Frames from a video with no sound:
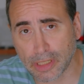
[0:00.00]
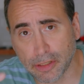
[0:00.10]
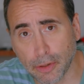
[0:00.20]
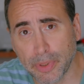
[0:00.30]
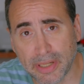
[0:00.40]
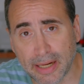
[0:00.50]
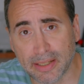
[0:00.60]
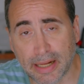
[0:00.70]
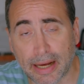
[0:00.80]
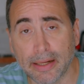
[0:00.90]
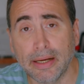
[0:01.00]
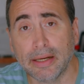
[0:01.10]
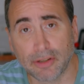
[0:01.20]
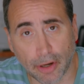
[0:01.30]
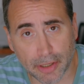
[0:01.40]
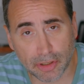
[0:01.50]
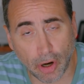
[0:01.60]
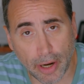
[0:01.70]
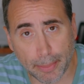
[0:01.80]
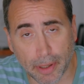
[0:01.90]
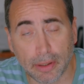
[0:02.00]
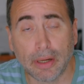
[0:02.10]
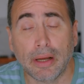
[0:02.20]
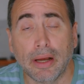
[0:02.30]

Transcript: So we test that on a timer.